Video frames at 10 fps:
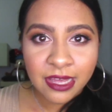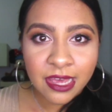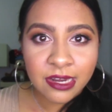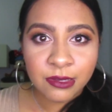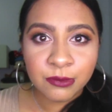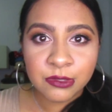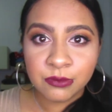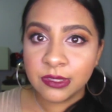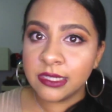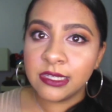and it
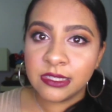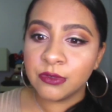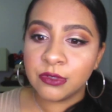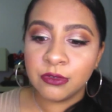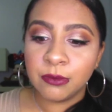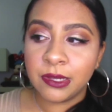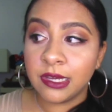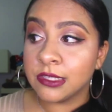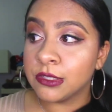was really easy to apply.